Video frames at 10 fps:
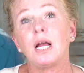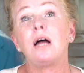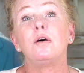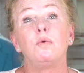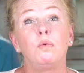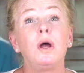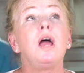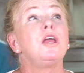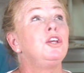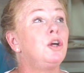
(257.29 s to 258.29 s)
Oh,
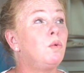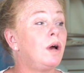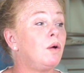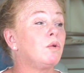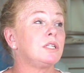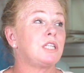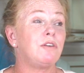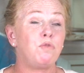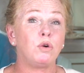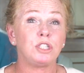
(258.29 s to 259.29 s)
you know what? We're so
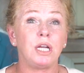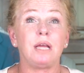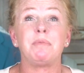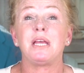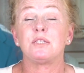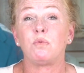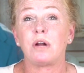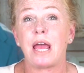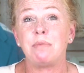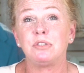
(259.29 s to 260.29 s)
fortunate because we're
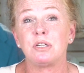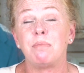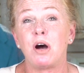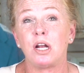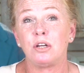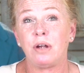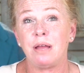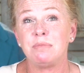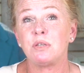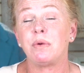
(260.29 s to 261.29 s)
able to
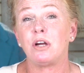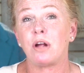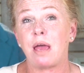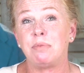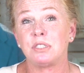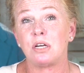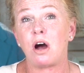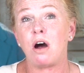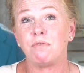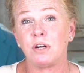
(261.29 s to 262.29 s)
monogram, so we are able to
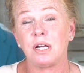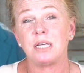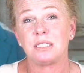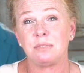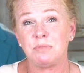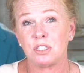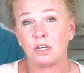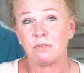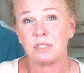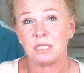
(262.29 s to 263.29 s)
offer custom
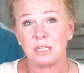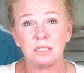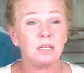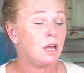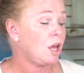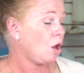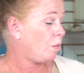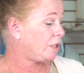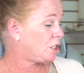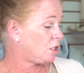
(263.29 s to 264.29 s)
services.
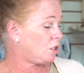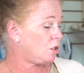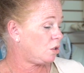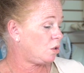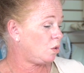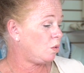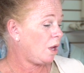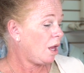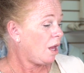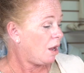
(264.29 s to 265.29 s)
We do
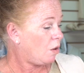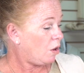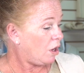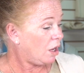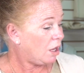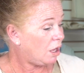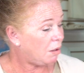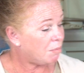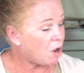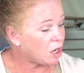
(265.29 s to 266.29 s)

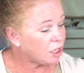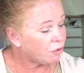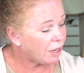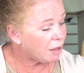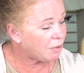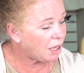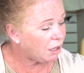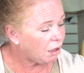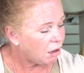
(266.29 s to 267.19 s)
monogramming.